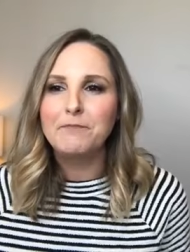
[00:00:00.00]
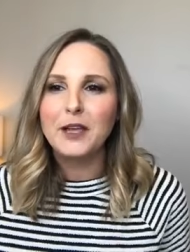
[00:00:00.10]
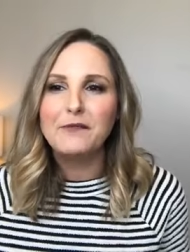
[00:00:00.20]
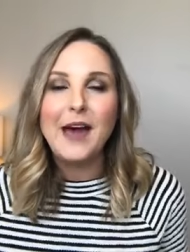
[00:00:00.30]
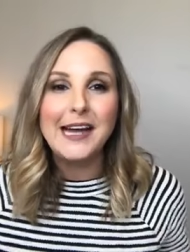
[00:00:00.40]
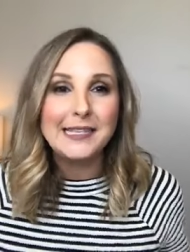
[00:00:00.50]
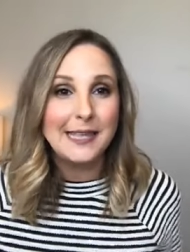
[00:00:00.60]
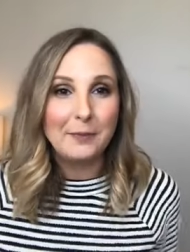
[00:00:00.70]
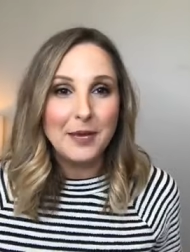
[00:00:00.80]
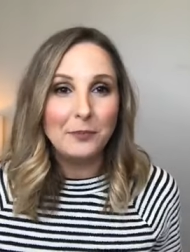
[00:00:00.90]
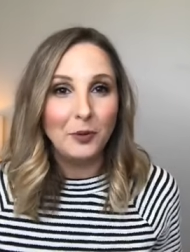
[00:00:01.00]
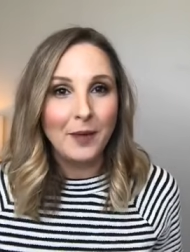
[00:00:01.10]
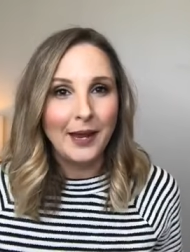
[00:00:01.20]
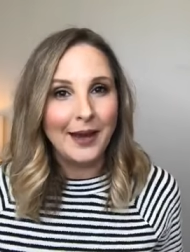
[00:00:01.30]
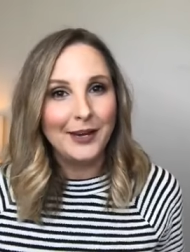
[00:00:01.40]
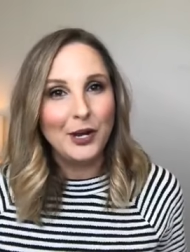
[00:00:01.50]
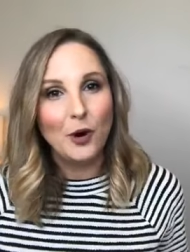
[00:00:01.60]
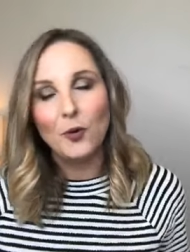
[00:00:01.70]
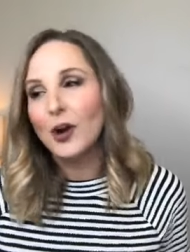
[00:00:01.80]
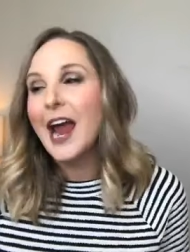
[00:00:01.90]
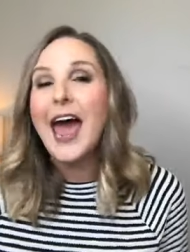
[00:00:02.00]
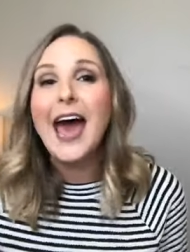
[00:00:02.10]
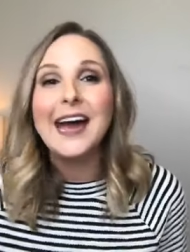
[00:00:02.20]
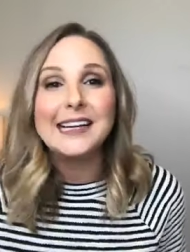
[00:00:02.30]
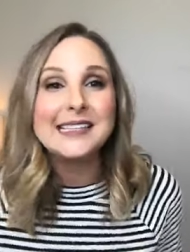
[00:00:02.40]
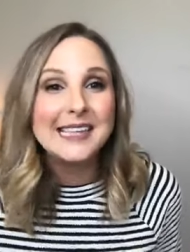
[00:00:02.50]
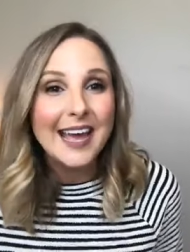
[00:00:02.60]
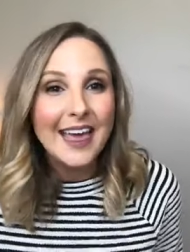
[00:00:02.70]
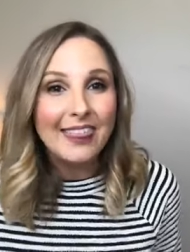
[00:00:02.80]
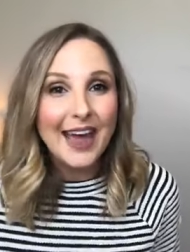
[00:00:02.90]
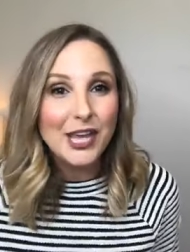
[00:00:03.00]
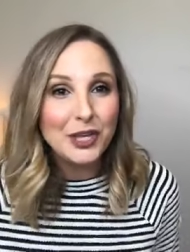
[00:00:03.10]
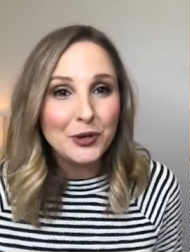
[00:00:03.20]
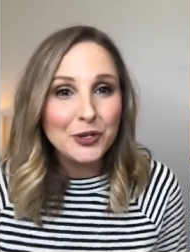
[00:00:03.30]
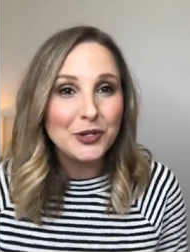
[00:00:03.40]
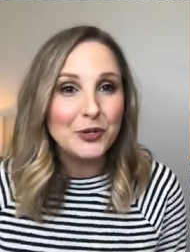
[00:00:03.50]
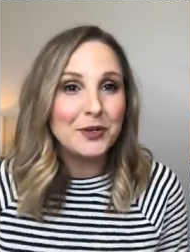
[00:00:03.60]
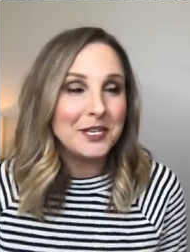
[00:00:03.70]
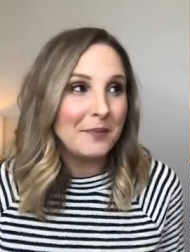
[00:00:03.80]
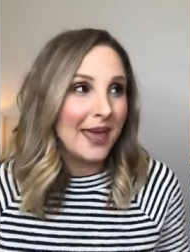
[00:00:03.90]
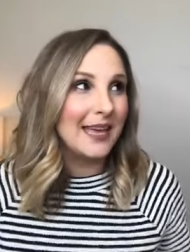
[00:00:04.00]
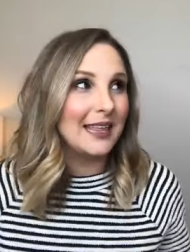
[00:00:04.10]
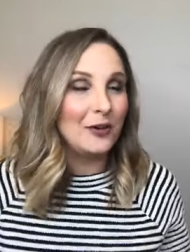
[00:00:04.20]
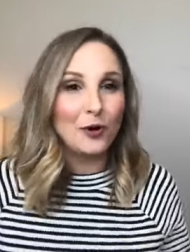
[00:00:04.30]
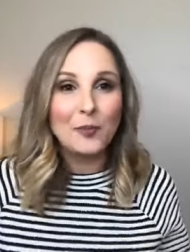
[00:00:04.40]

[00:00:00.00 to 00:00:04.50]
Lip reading: facts that people may not know, or hacks that you do to make your